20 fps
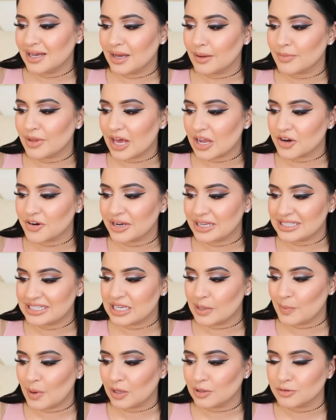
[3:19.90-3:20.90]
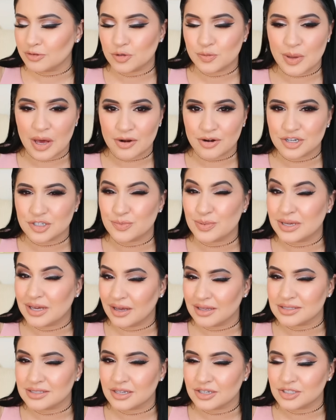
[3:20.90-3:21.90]
I'm not crazy about loose powders
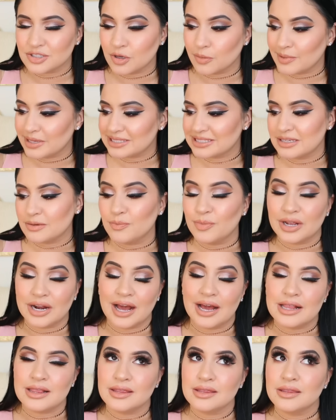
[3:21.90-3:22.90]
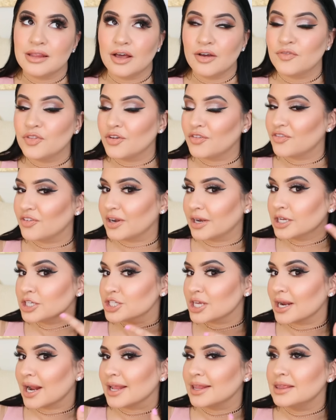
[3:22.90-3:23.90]
because they're so messy but I love the
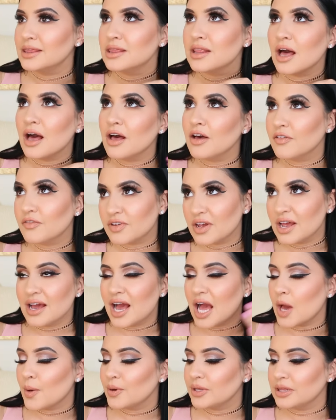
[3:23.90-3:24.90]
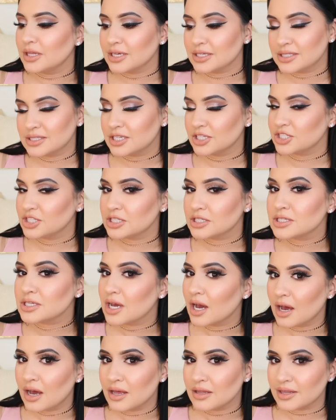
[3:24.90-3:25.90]
finish and I love how it looks to just
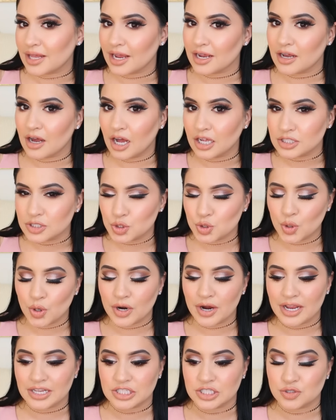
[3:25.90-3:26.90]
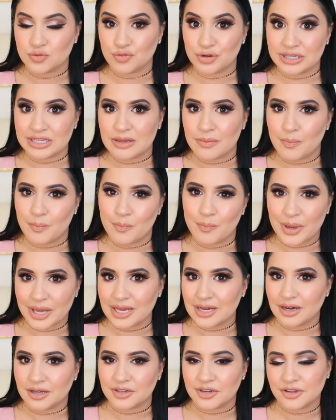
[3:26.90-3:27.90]
cut that contour and just really
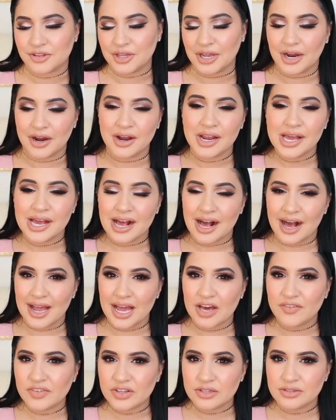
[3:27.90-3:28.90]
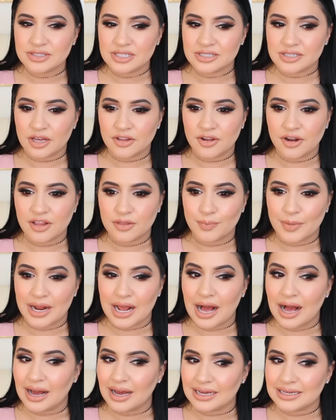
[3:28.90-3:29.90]
bake under there. I haven't used this underneath my
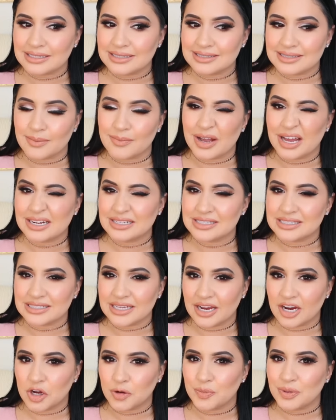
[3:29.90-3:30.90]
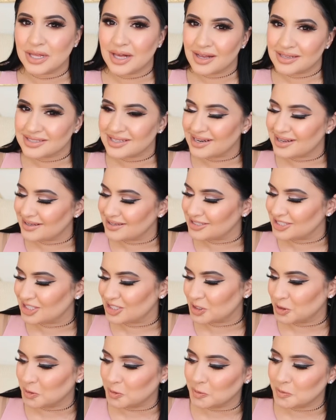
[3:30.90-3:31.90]
eyes. I'm kind of scared because it is
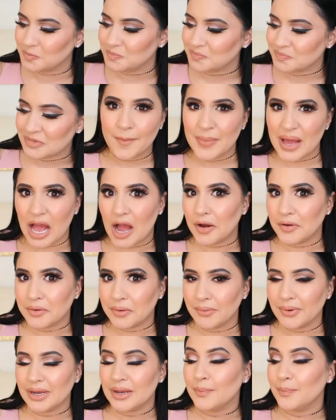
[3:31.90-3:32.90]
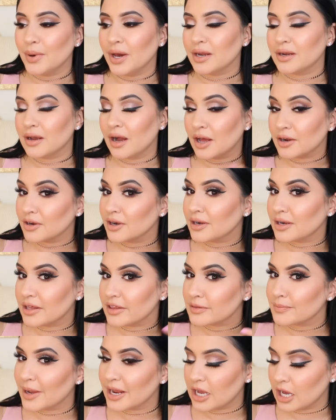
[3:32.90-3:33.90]
so powdery but
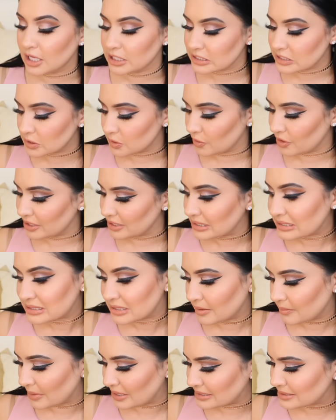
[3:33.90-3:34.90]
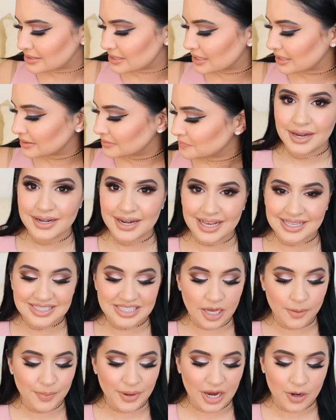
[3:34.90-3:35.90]
underneath my contour it's amazing. Next
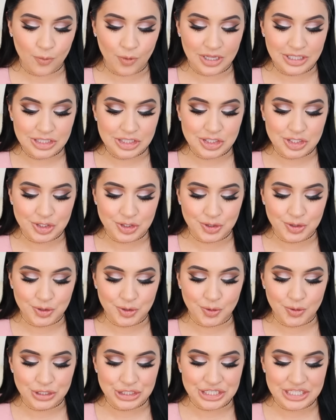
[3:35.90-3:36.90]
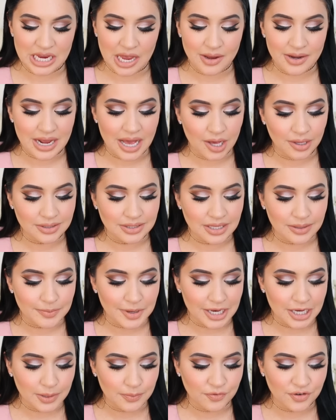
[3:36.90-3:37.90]
up I want to shout out the
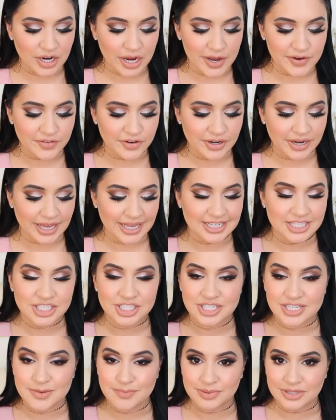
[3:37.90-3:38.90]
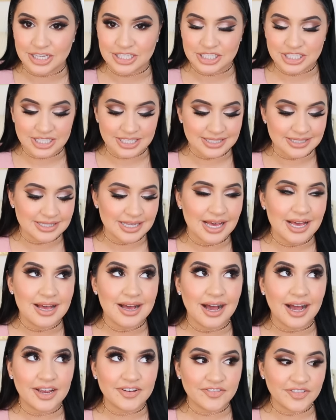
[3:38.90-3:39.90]
Makeup Forever HD blushes.
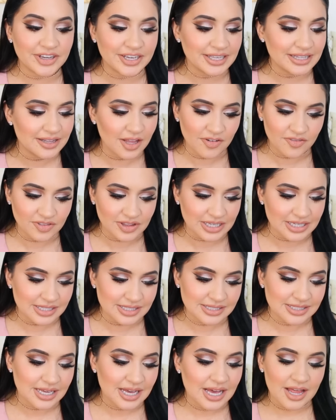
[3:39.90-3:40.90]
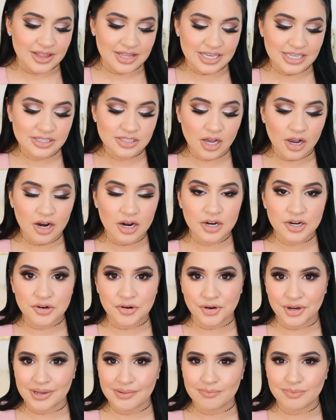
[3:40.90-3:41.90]
I freaking love these. These are
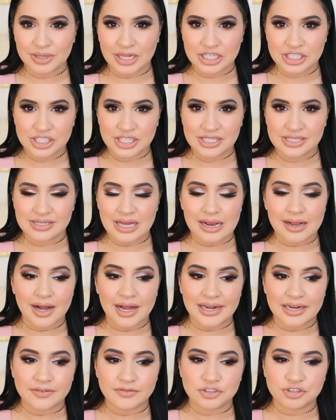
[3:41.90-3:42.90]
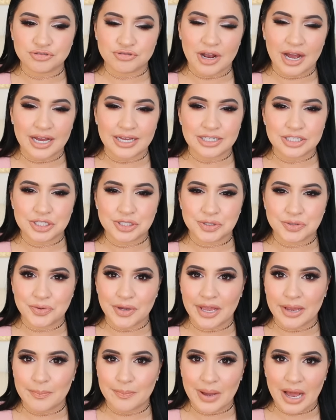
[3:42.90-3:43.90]
cream blushes that kind of dry to
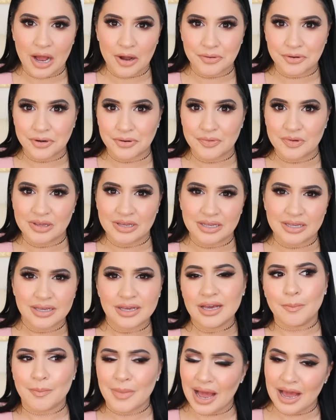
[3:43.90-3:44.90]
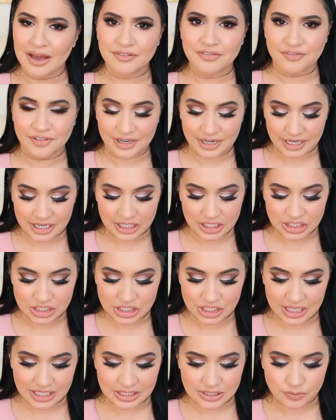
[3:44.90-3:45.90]
a powdery matte
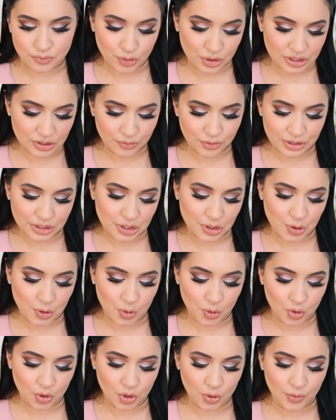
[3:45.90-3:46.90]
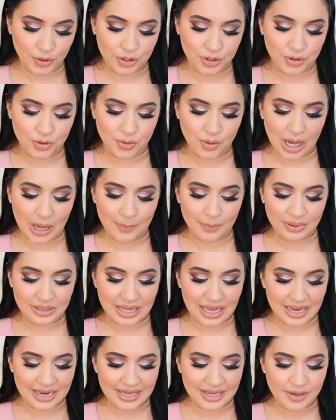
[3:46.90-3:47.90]
finish. It's really, really cool. When you
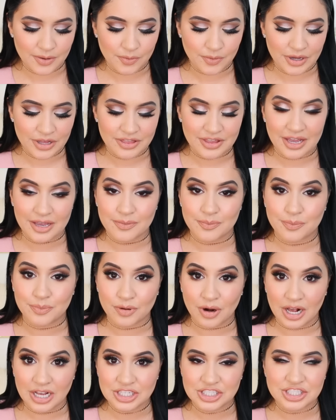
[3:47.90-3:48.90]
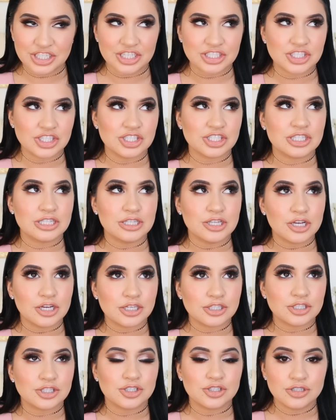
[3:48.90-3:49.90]
apply it with a brush, it just
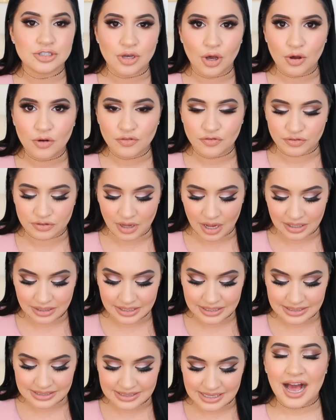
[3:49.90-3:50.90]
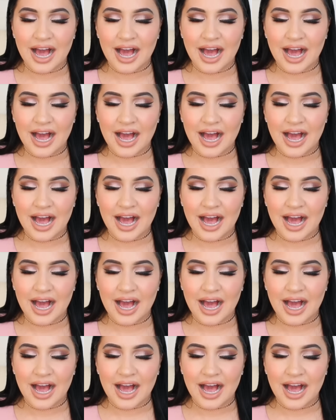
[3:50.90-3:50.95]
looks so flawless